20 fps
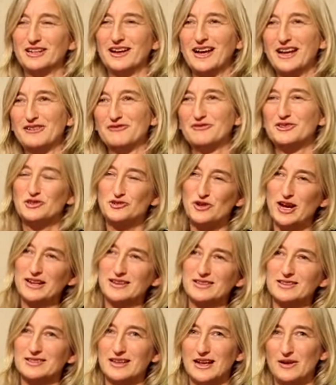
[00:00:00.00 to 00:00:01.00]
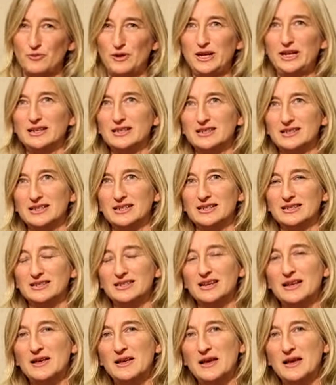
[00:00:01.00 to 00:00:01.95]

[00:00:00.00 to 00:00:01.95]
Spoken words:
kind of strengths and weaknesses,